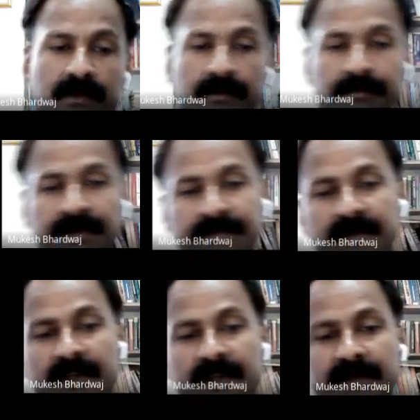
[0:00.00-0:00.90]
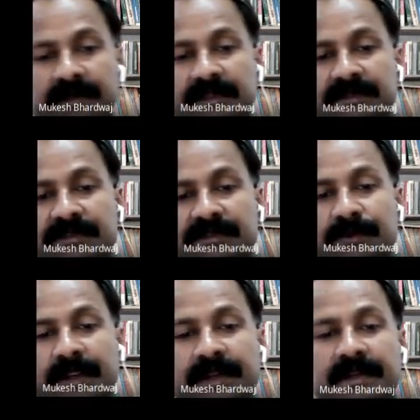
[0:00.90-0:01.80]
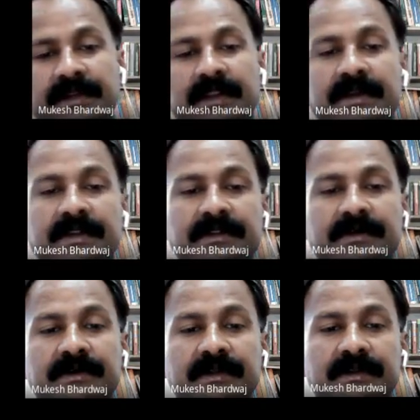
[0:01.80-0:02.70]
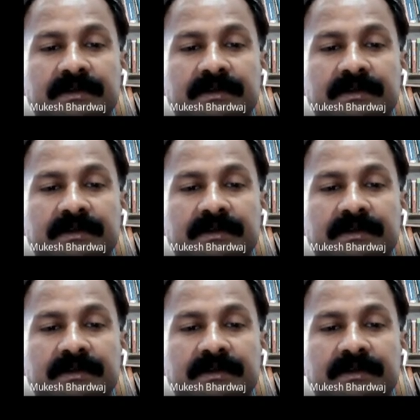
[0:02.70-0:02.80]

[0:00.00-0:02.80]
Between 1908 and 1913,